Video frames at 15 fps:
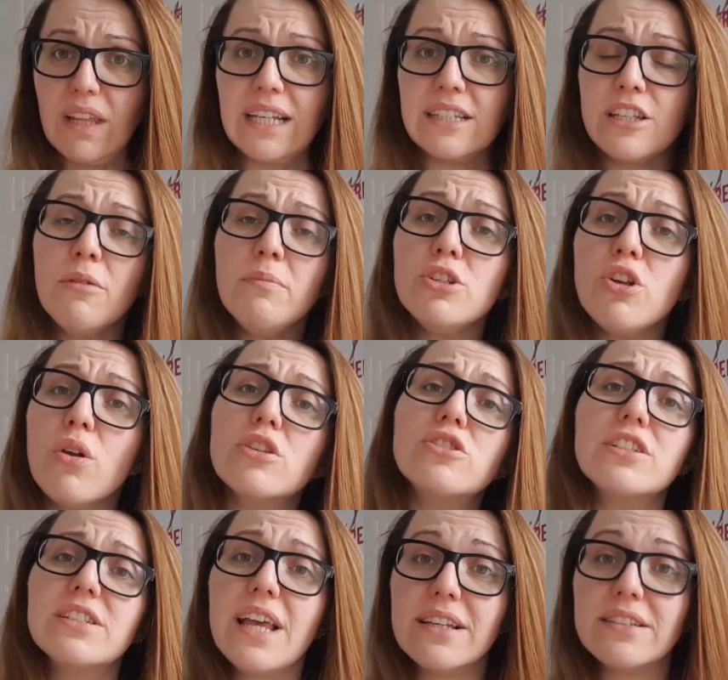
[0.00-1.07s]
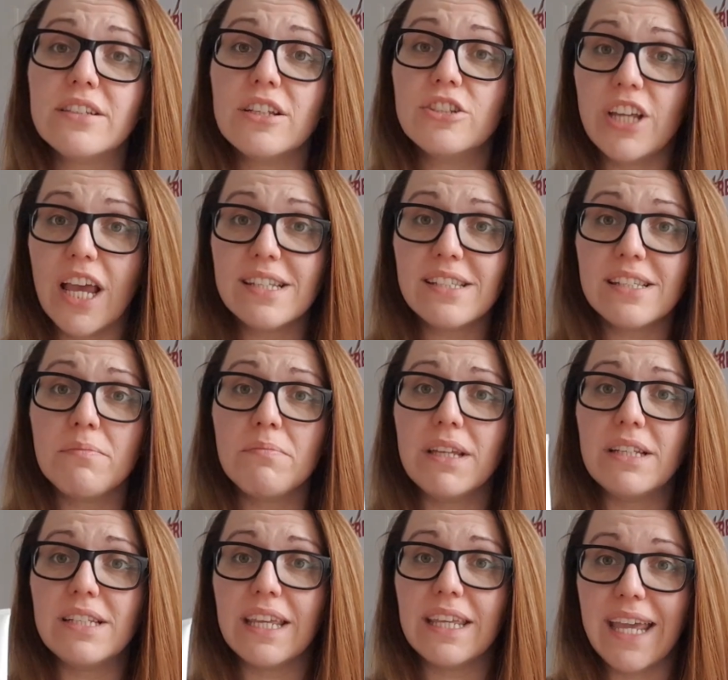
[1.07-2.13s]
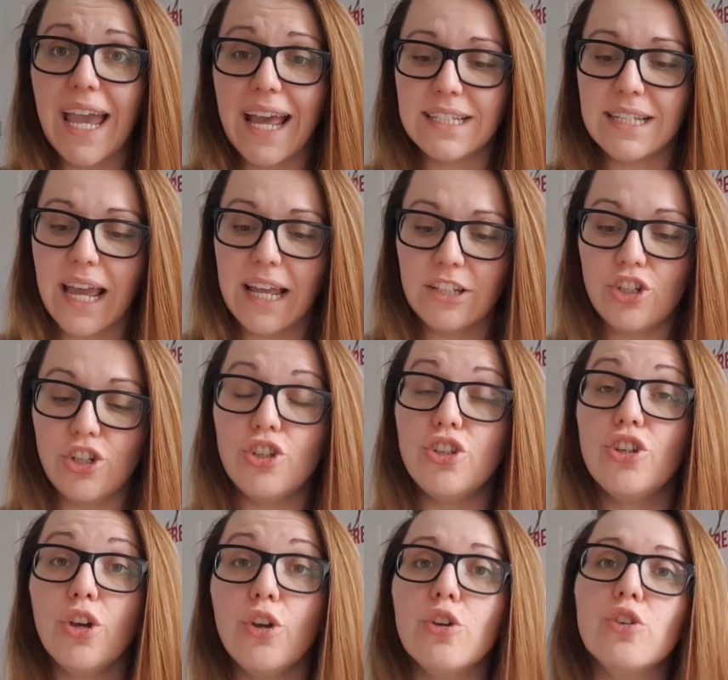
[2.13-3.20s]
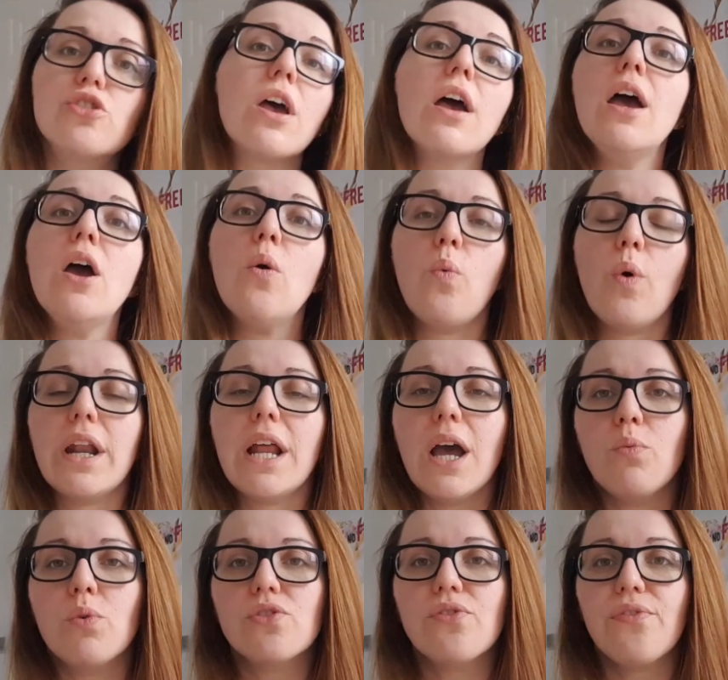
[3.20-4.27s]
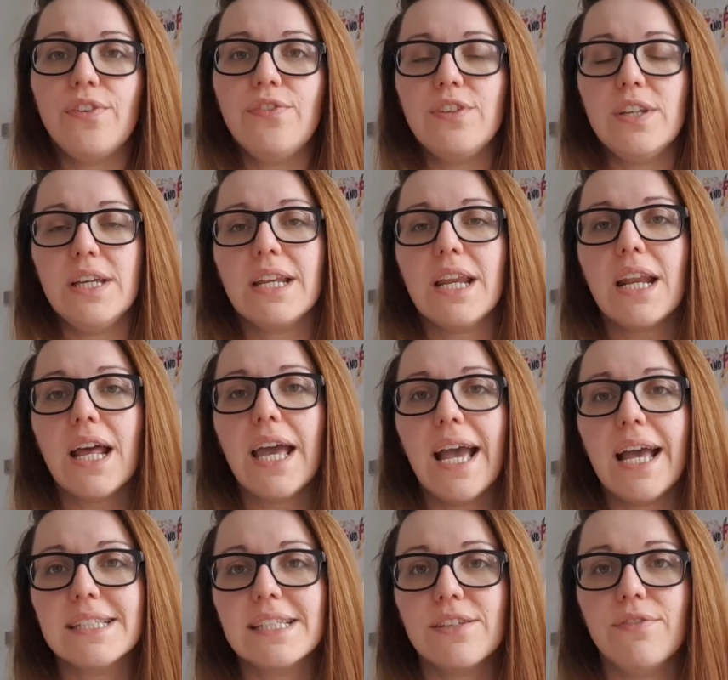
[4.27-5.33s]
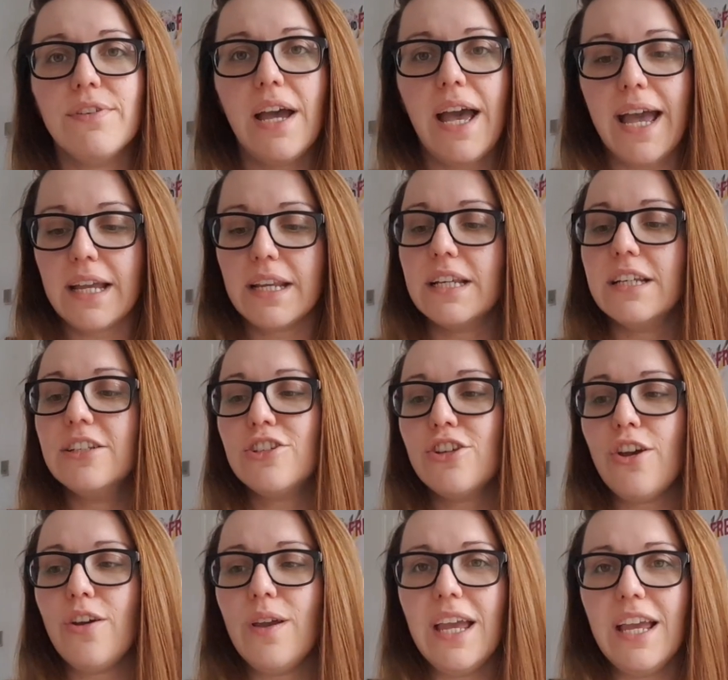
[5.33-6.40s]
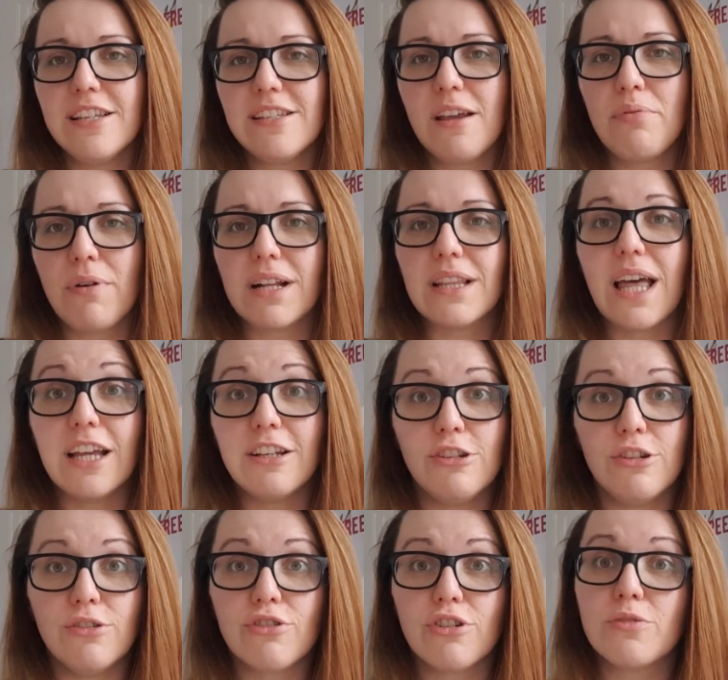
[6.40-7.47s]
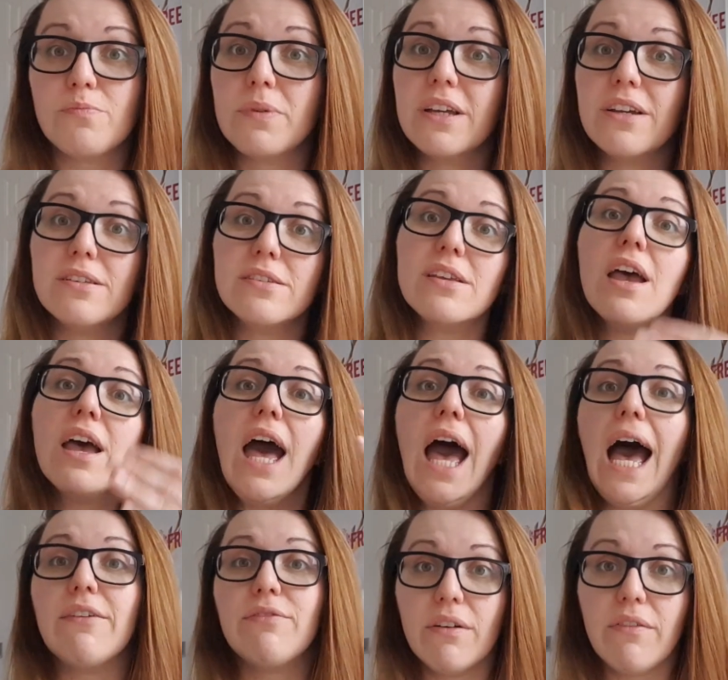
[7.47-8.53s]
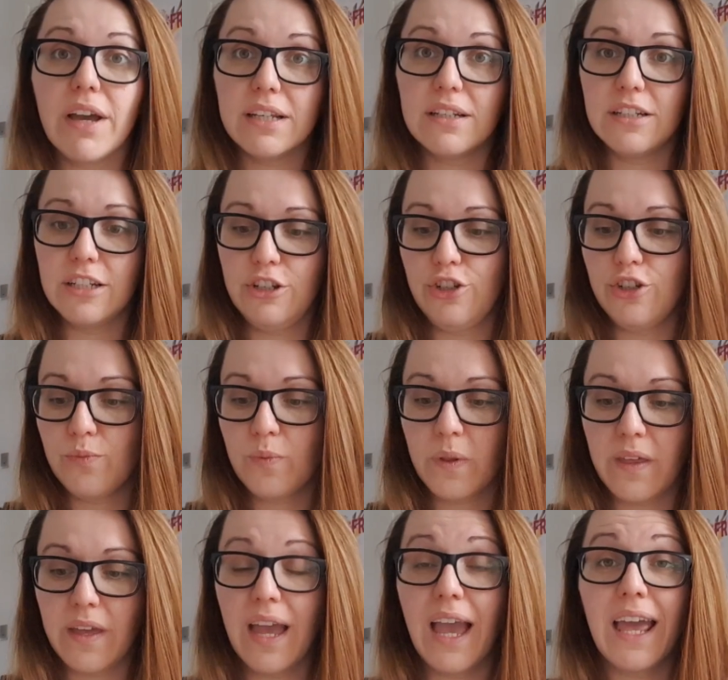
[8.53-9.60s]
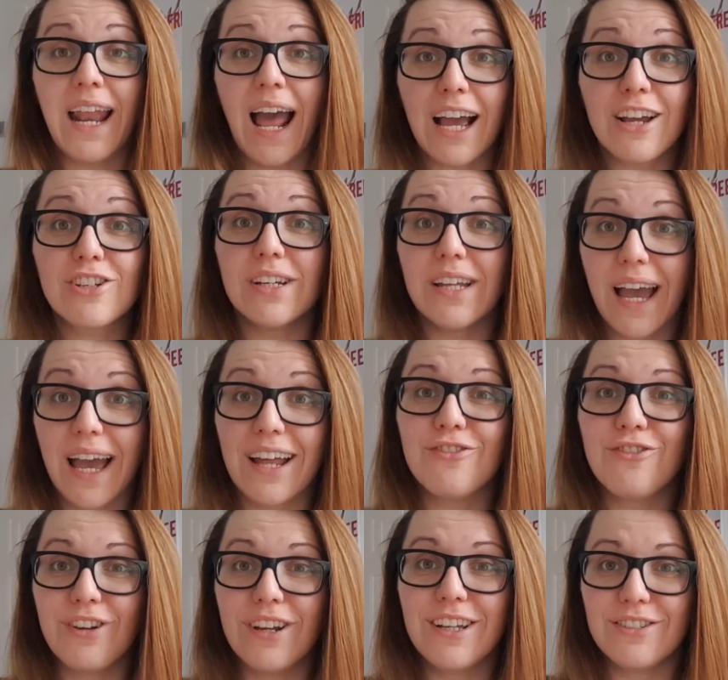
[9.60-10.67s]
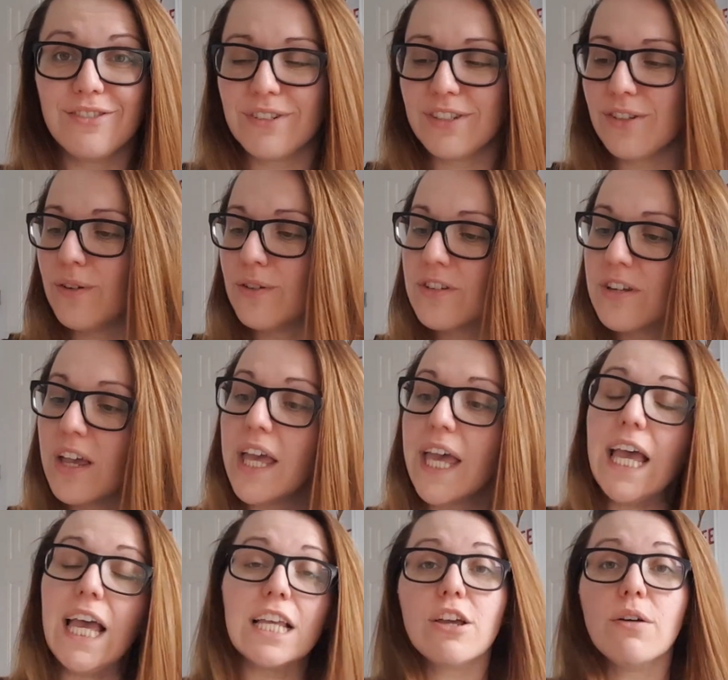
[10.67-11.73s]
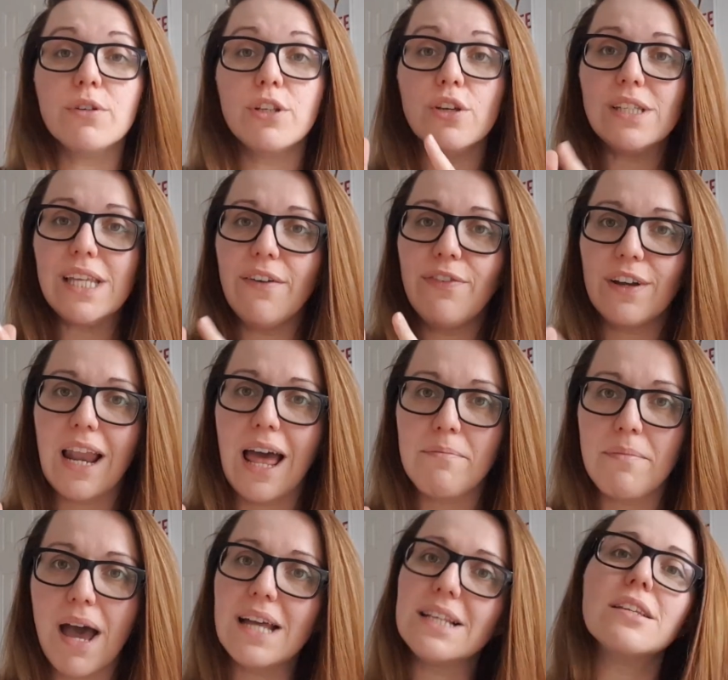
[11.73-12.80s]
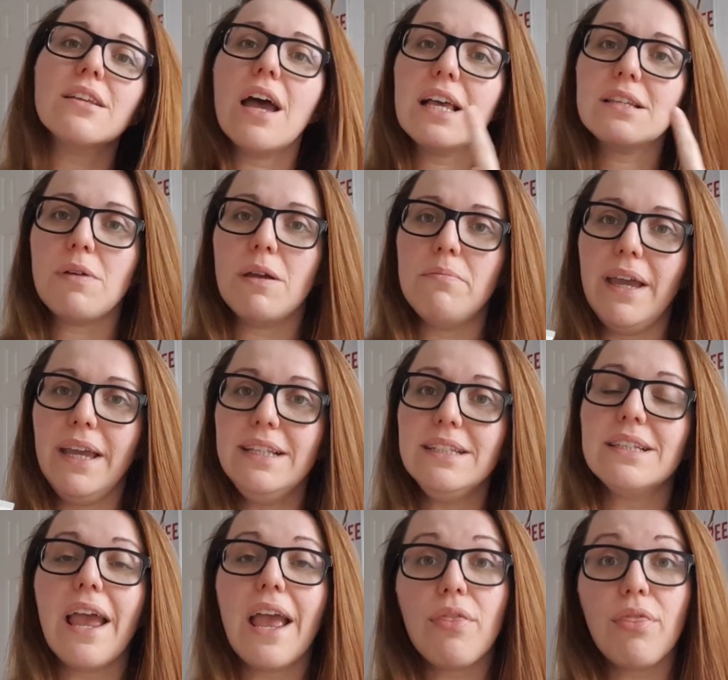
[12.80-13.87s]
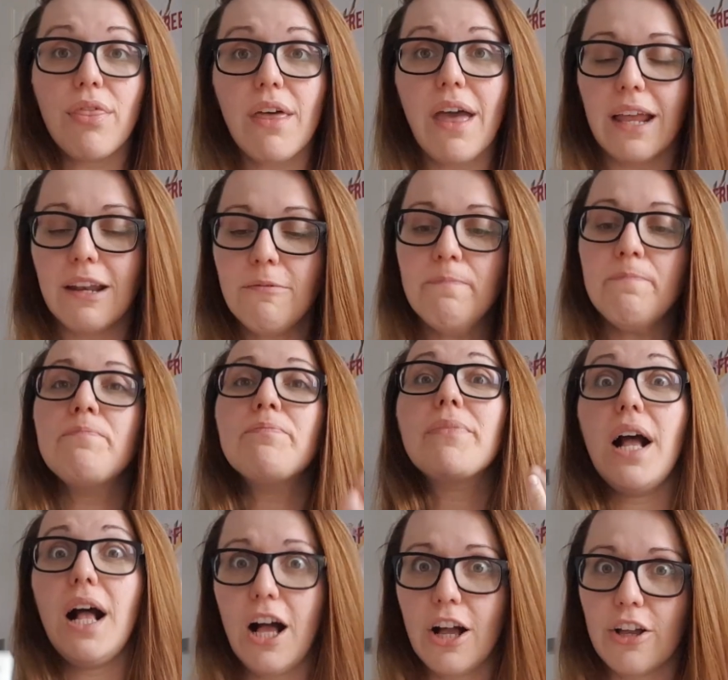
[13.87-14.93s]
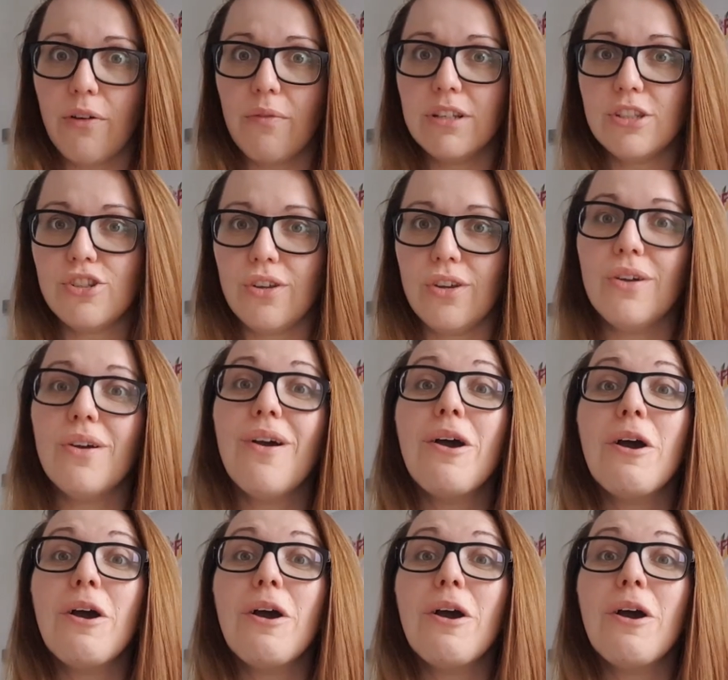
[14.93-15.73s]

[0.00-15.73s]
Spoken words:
dermatologist has suggested me to get and to use when I was 15 and I had severe acne. So it is a brand that I do trust because I've never had any issues with it, and actually I had really good results. So I would use the Effaclar matte as my base, and then I'll go into